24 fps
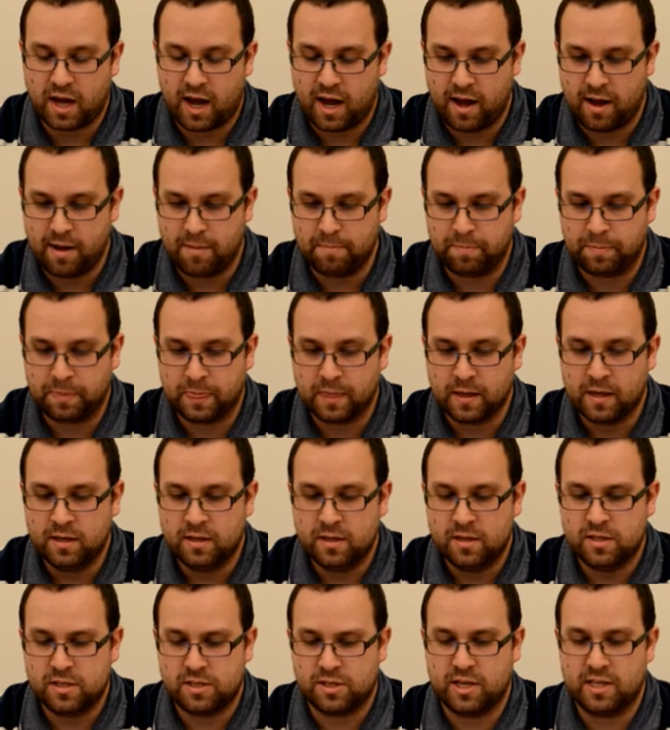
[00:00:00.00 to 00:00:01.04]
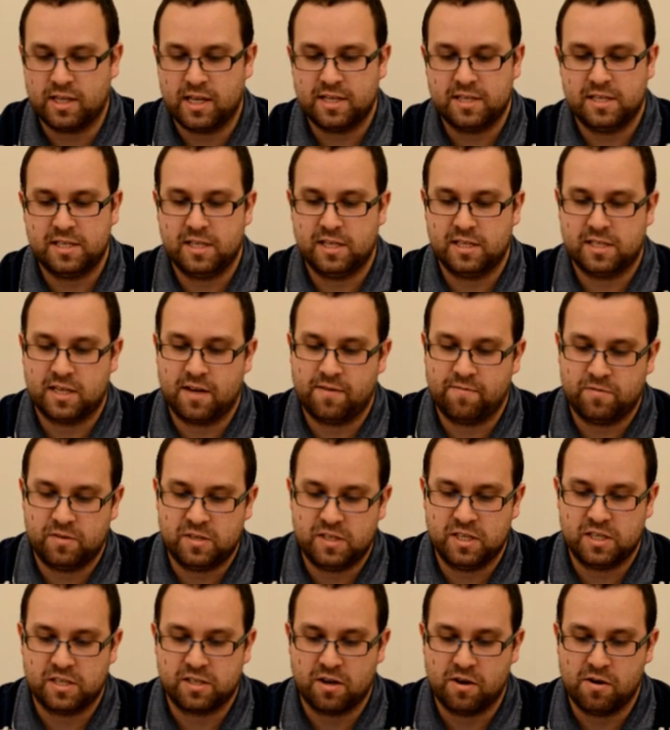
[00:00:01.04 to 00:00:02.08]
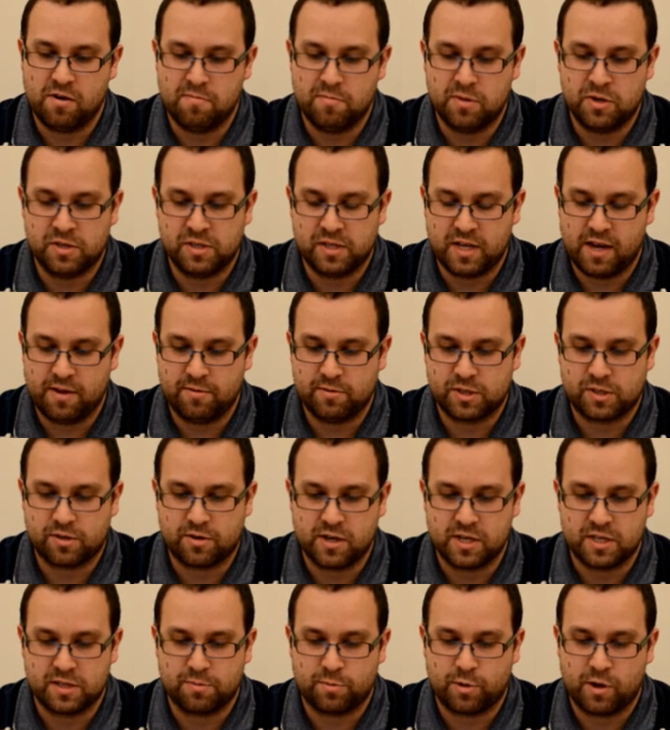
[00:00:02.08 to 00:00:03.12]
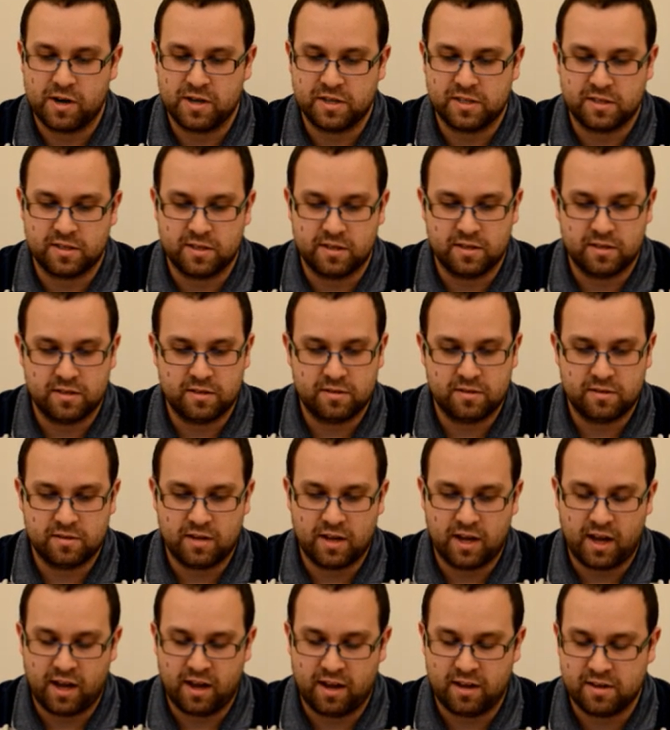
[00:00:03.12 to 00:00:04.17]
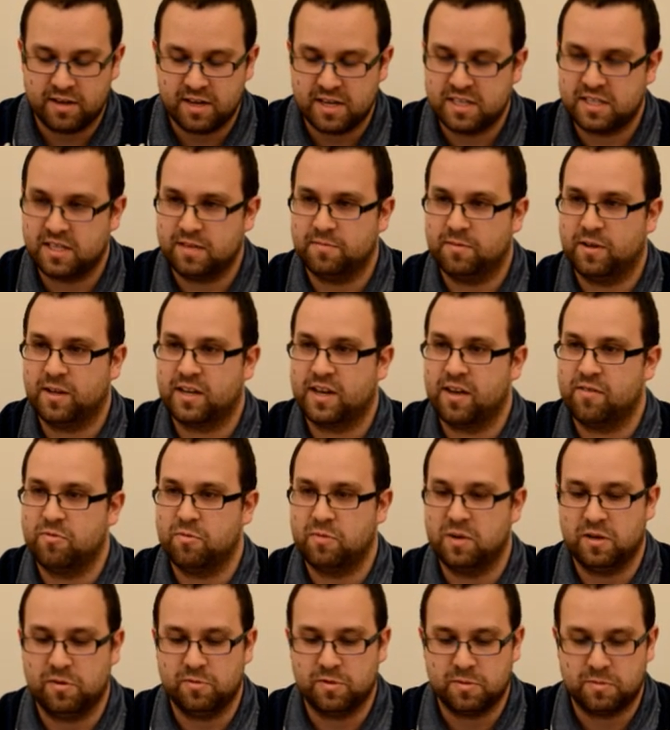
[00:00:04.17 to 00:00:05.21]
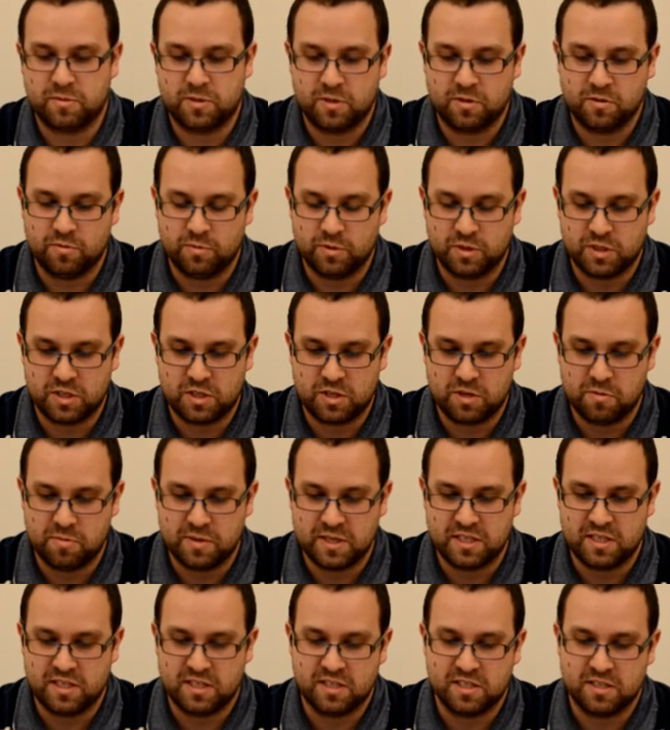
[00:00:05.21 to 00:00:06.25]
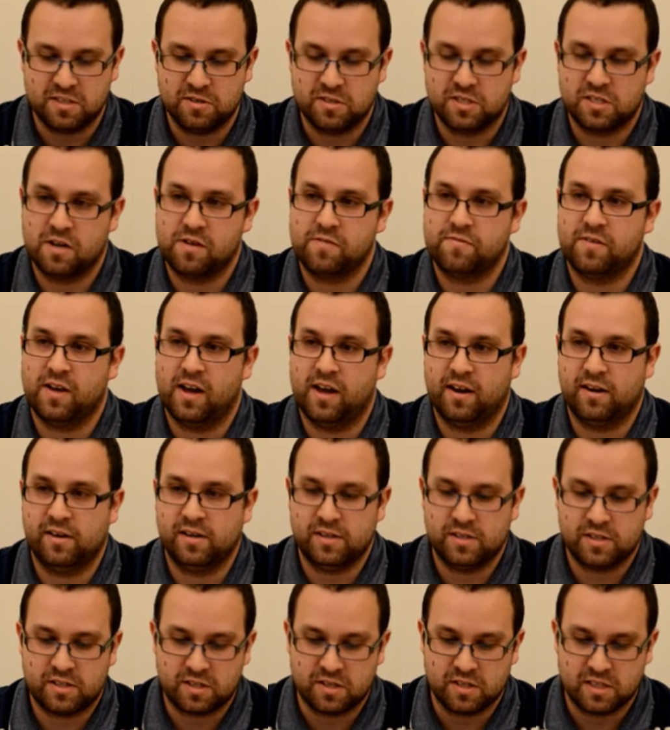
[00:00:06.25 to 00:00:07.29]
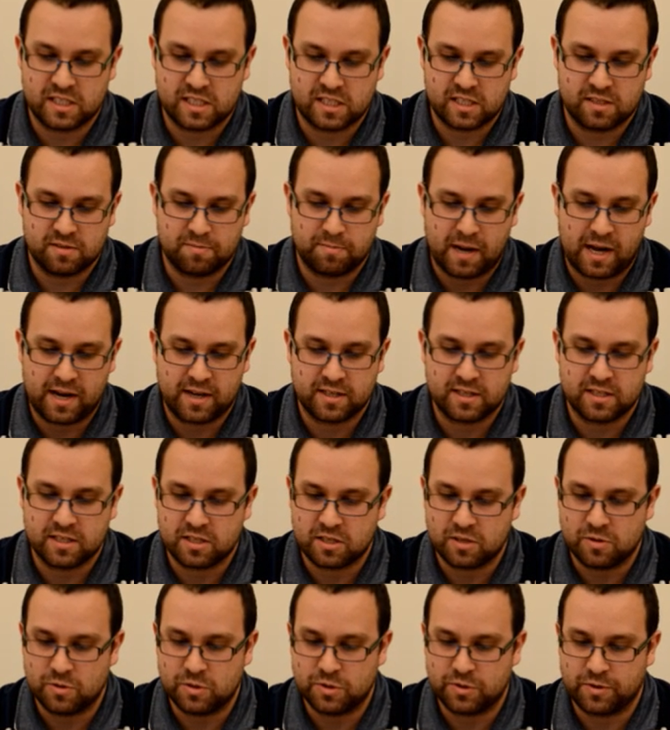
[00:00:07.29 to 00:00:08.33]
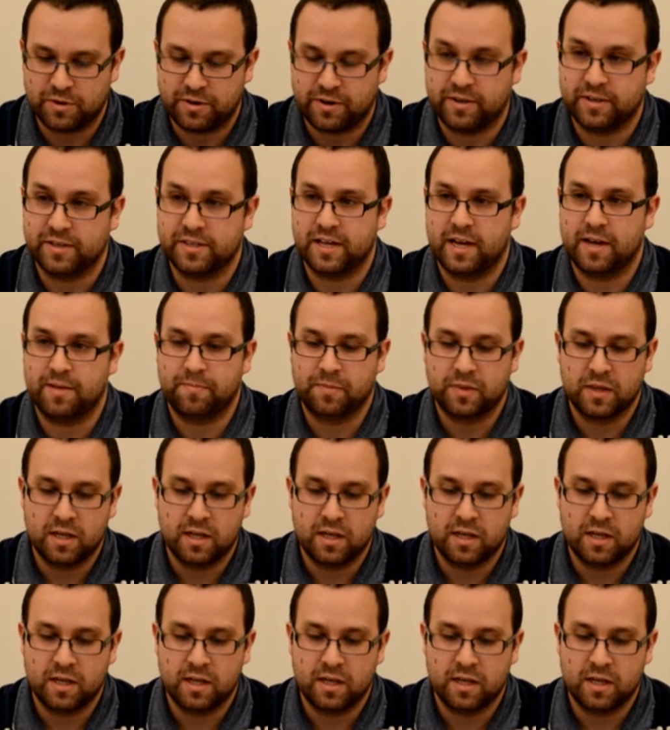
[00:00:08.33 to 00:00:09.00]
Um, so I landed in San Francisco on Monday. I was quite surprised that uh, it seemed like everybody was was too busy to do stuff, and it's because banks and schools are on holiday.